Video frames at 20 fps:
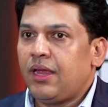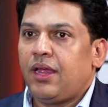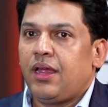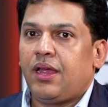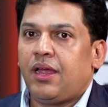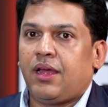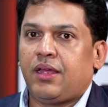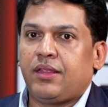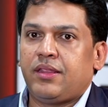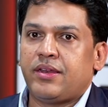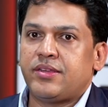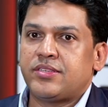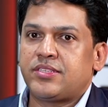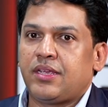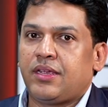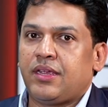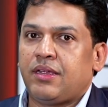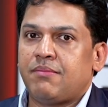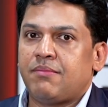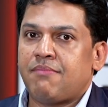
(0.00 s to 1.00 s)
There is
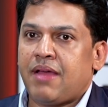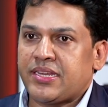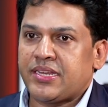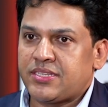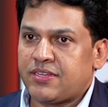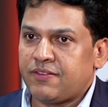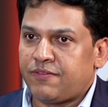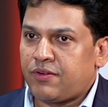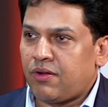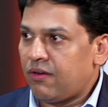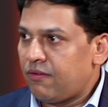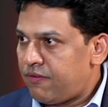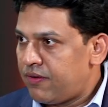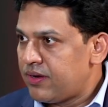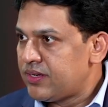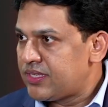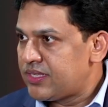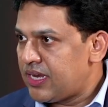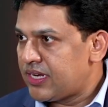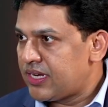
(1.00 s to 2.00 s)
a massive
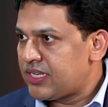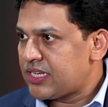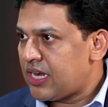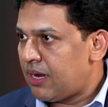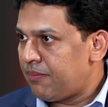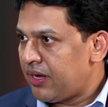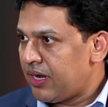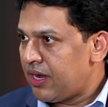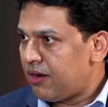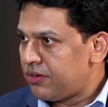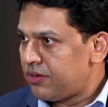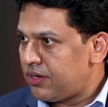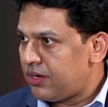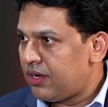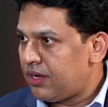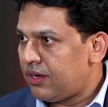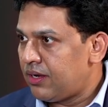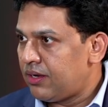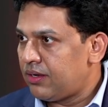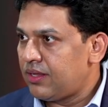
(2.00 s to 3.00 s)
conference that's coming out
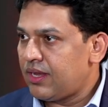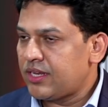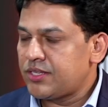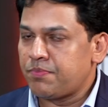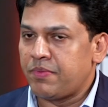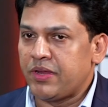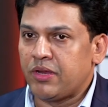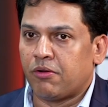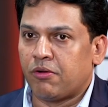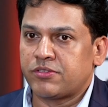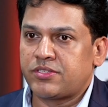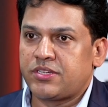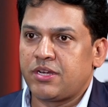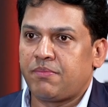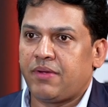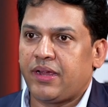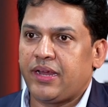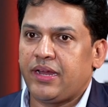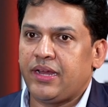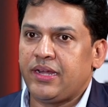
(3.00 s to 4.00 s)
that's being hosted
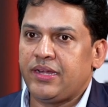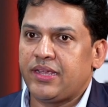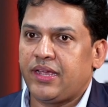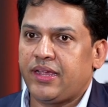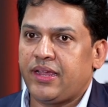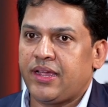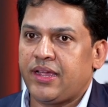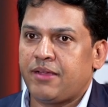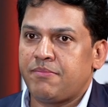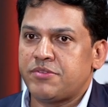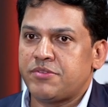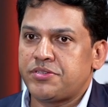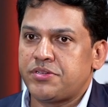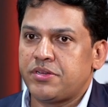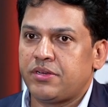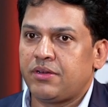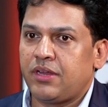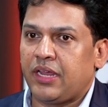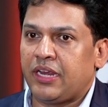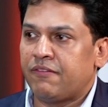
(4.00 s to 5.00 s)
by India AI
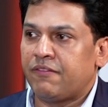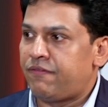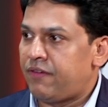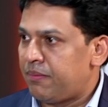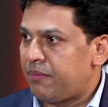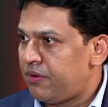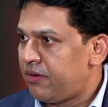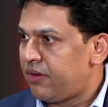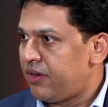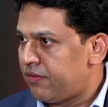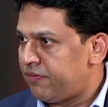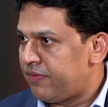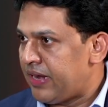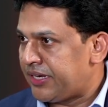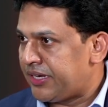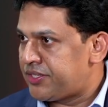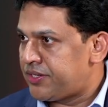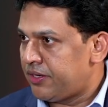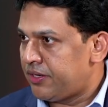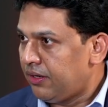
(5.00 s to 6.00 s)
mission in February of
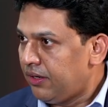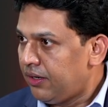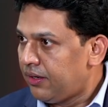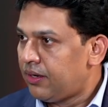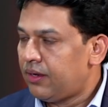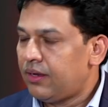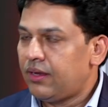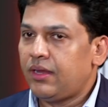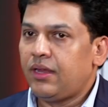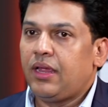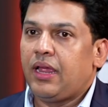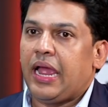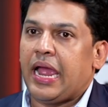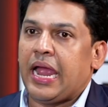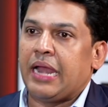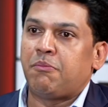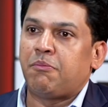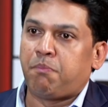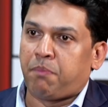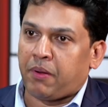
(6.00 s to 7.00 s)
next year. Okay.
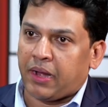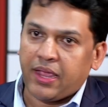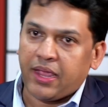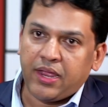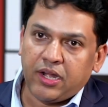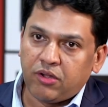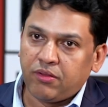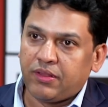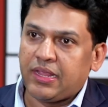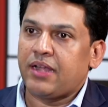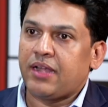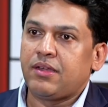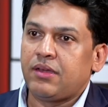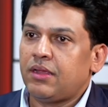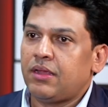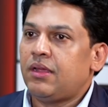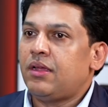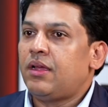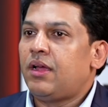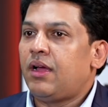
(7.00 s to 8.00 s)
And prior to that,
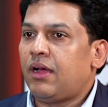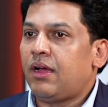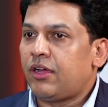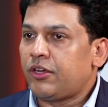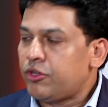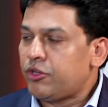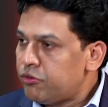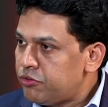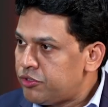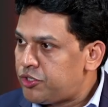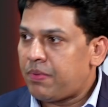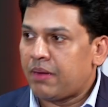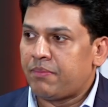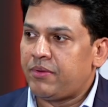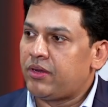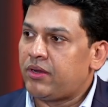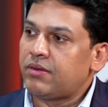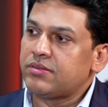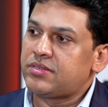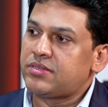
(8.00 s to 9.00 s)
huge
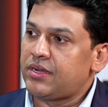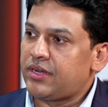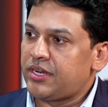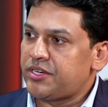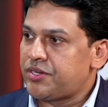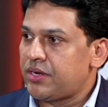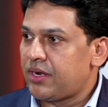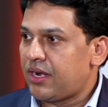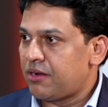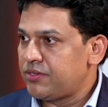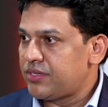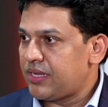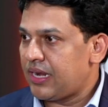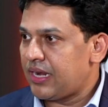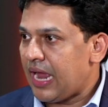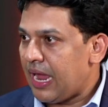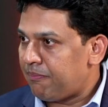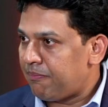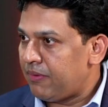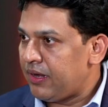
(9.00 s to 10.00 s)
public consultation rounds are
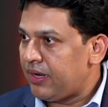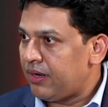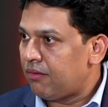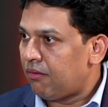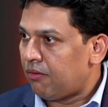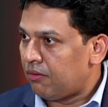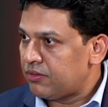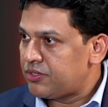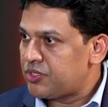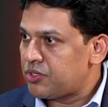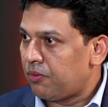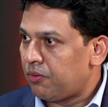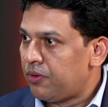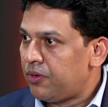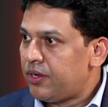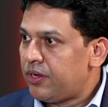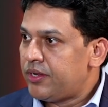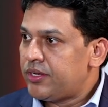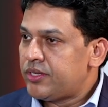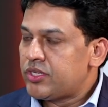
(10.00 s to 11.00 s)
happening also.
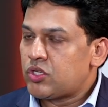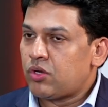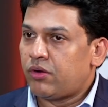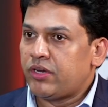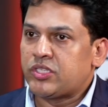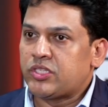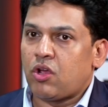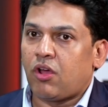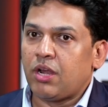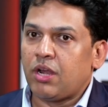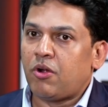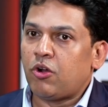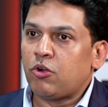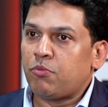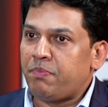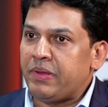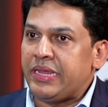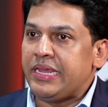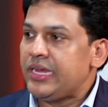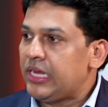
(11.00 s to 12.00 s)
So it's all
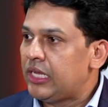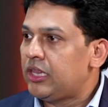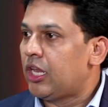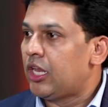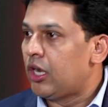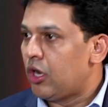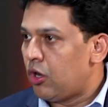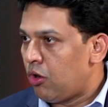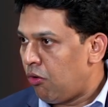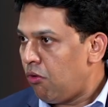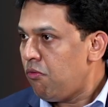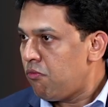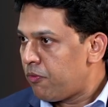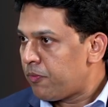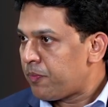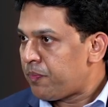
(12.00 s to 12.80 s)
about being in the know.